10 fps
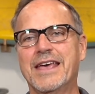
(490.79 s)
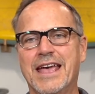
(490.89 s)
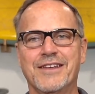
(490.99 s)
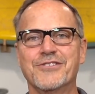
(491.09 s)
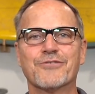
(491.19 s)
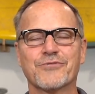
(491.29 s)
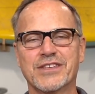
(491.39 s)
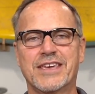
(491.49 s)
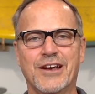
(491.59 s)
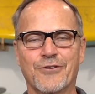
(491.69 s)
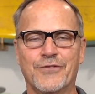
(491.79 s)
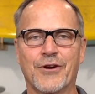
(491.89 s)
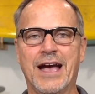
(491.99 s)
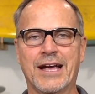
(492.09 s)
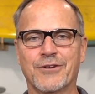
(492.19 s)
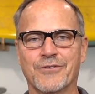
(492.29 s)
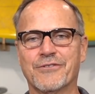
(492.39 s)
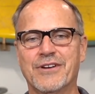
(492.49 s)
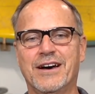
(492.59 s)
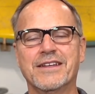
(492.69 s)
And you don't really care if you're accurate
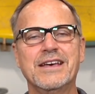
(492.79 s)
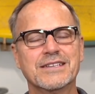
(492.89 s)
or not.